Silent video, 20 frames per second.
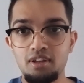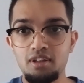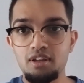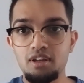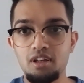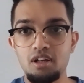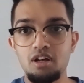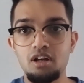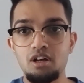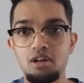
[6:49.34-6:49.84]

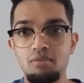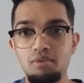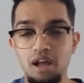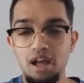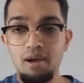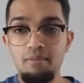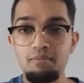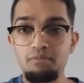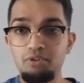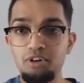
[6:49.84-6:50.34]
Yeah,
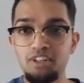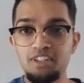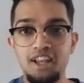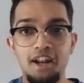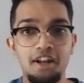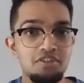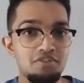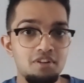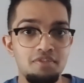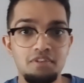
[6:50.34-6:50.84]
I'm pretty
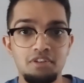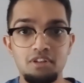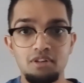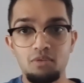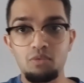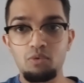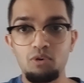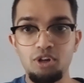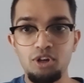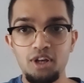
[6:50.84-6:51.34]
satisfied with
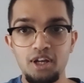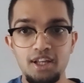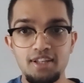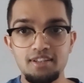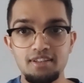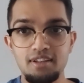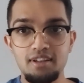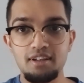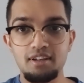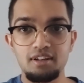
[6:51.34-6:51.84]
it. What do you
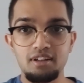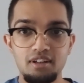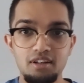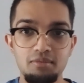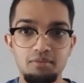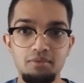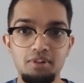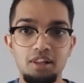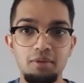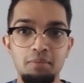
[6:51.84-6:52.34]
guys think?
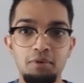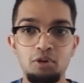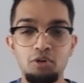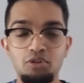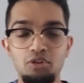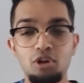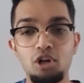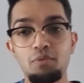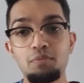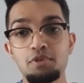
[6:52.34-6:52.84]
Let me know
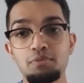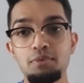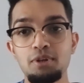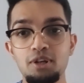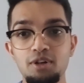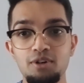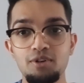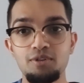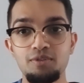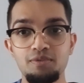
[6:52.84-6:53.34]
in the comments
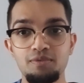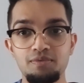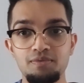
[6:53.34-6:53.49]
below.